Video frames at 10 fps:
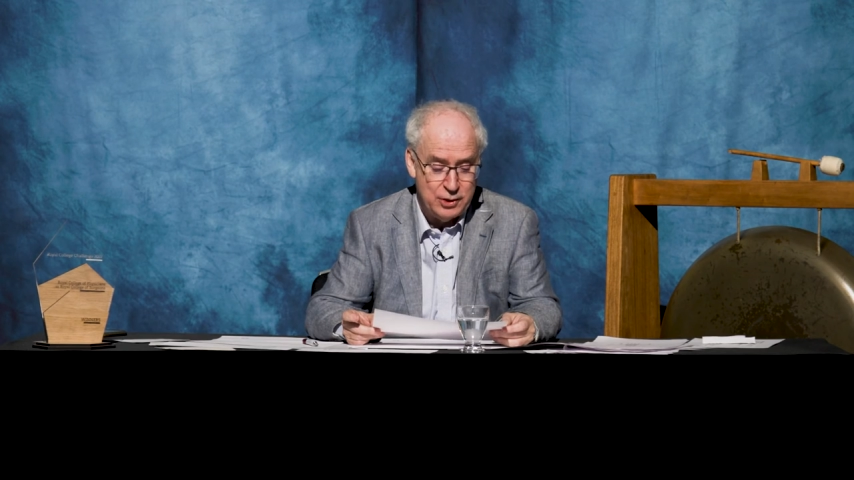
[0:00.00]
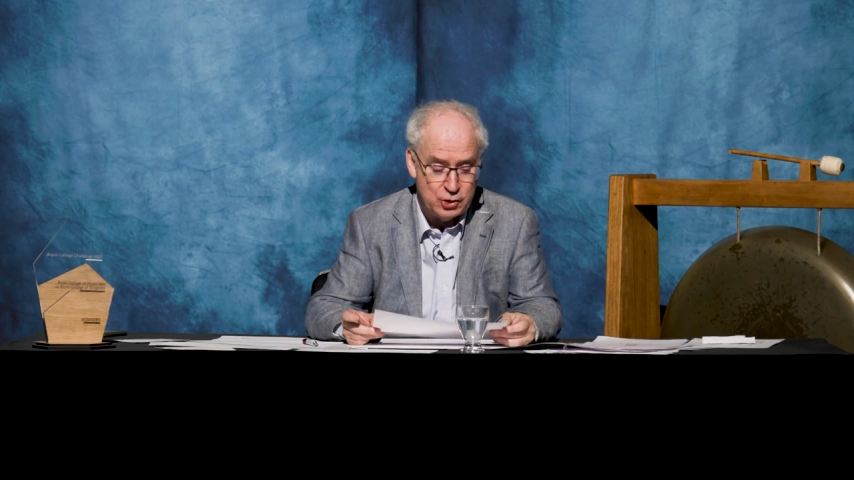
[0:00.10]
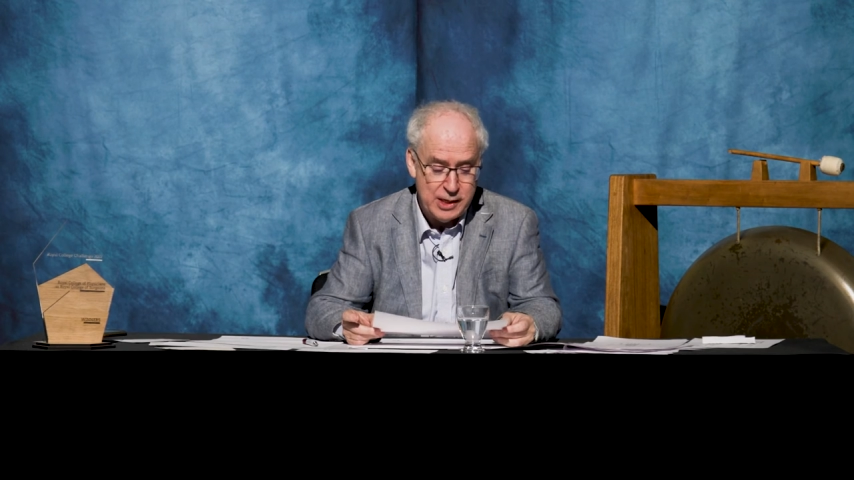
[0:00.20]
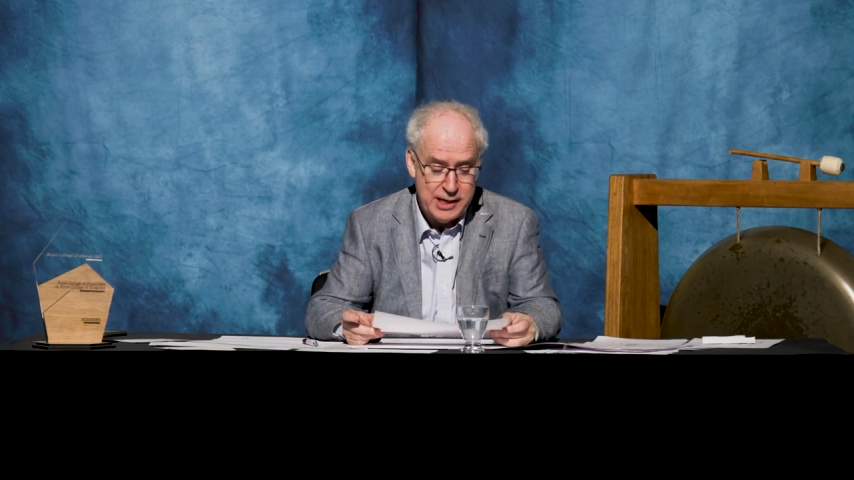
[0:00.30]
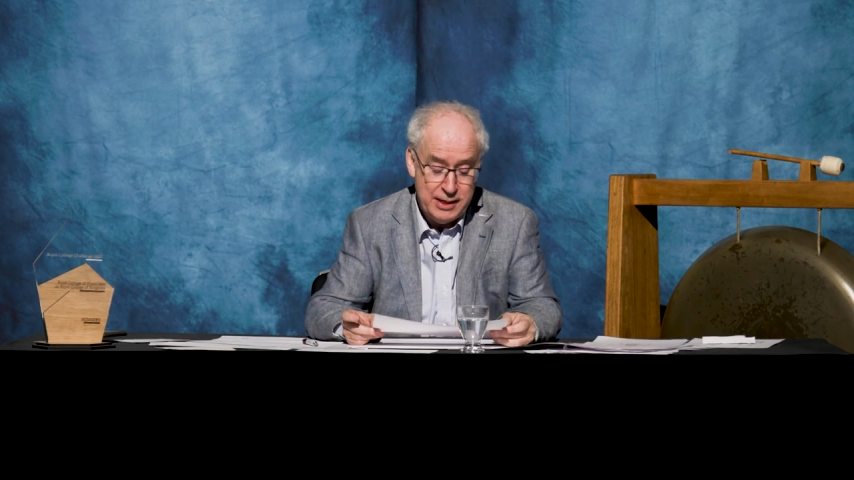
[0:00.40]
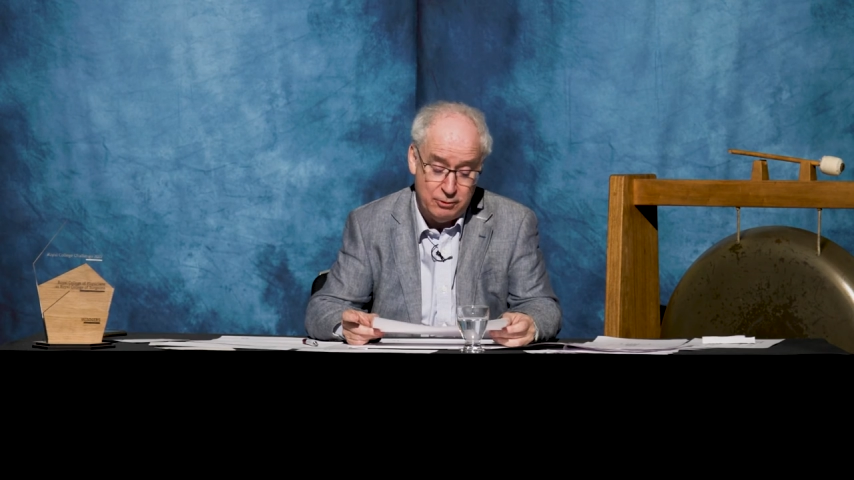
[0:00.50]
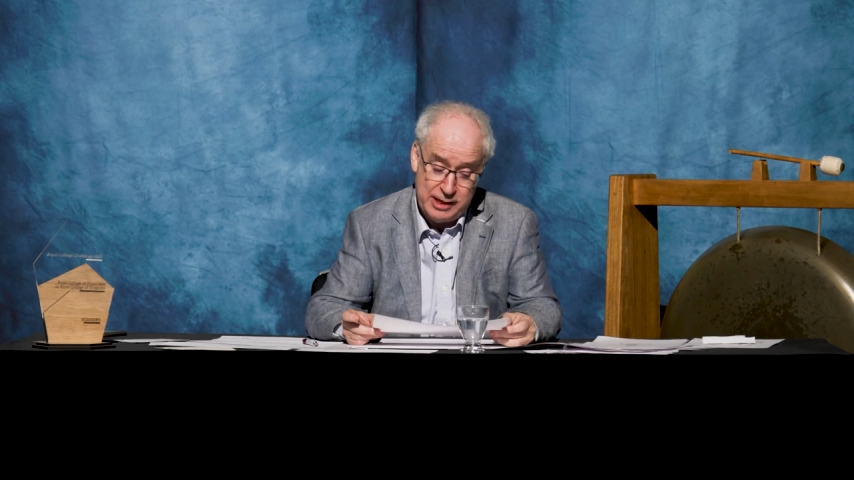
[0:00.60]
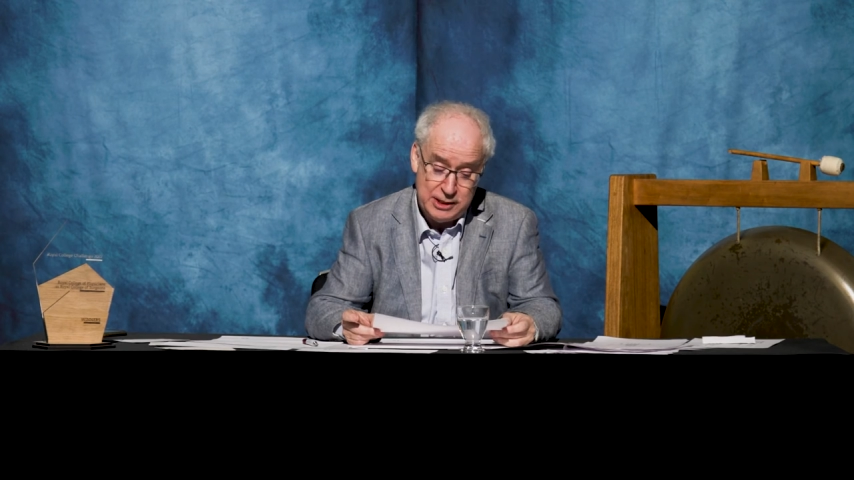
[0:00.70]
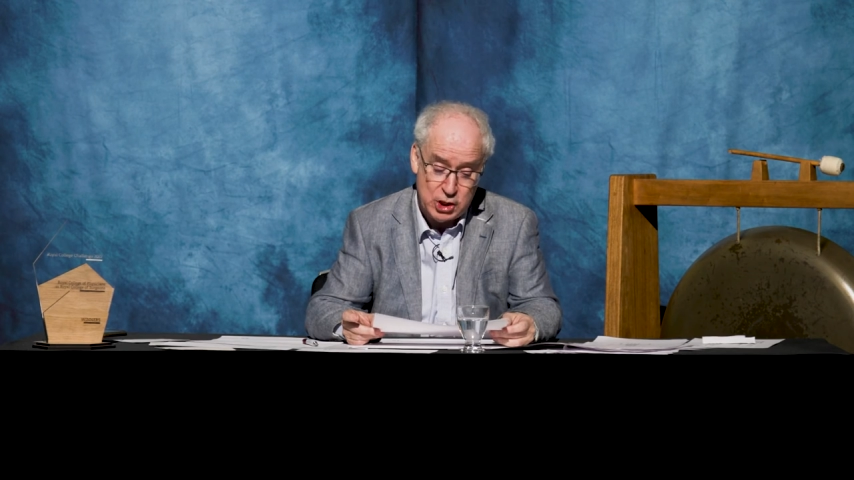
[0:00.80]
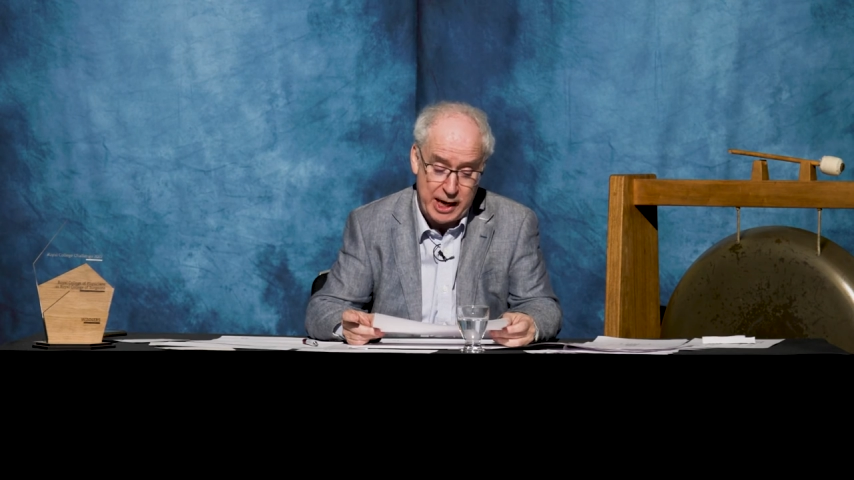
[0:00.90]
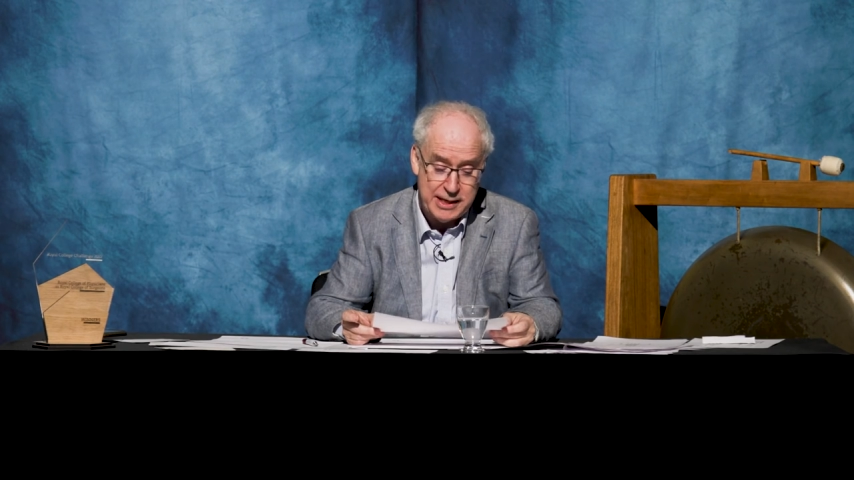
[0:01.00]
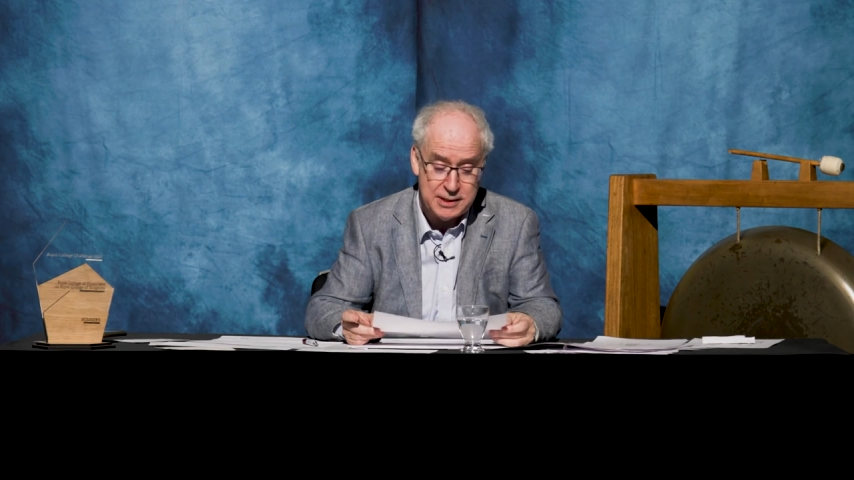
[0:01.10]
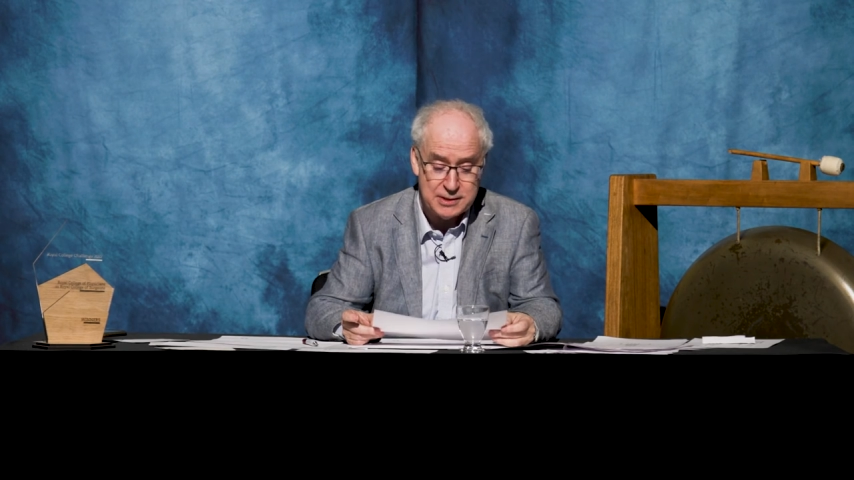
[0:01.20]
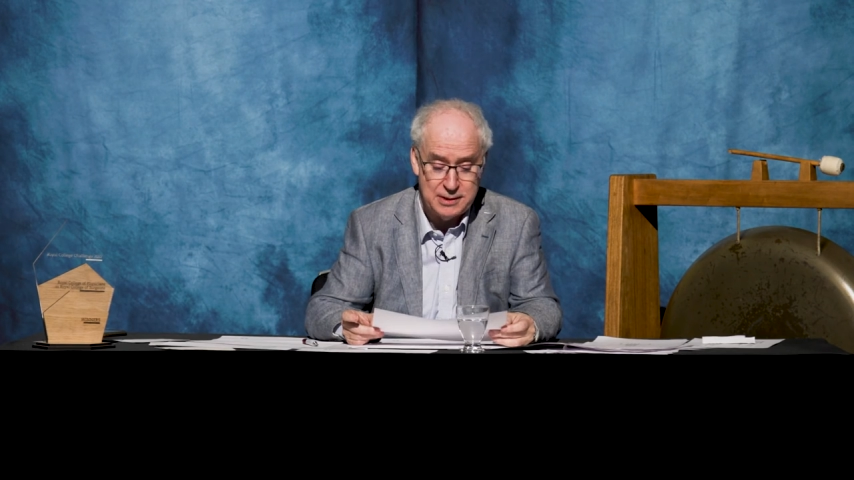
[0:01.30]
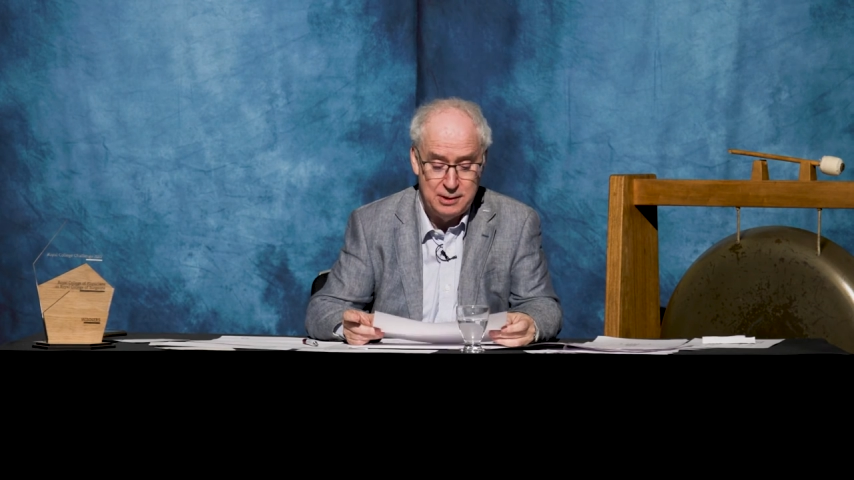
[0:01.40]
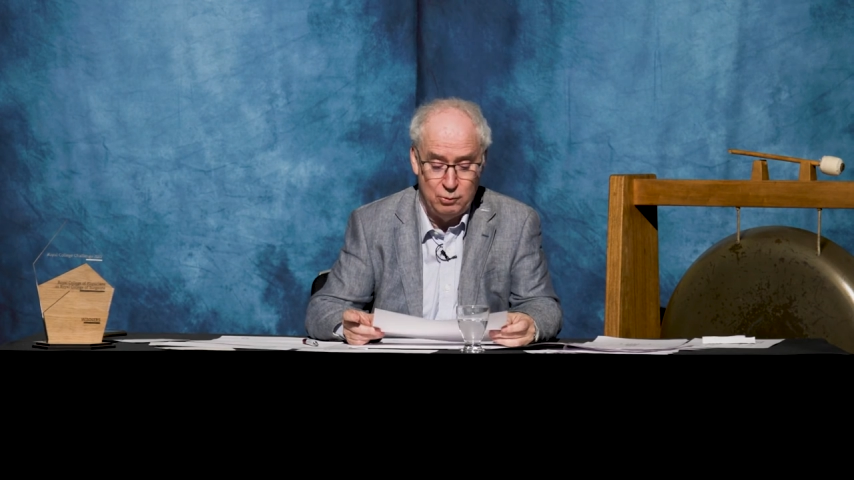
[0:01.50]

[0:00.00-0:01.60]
drinking green shakes,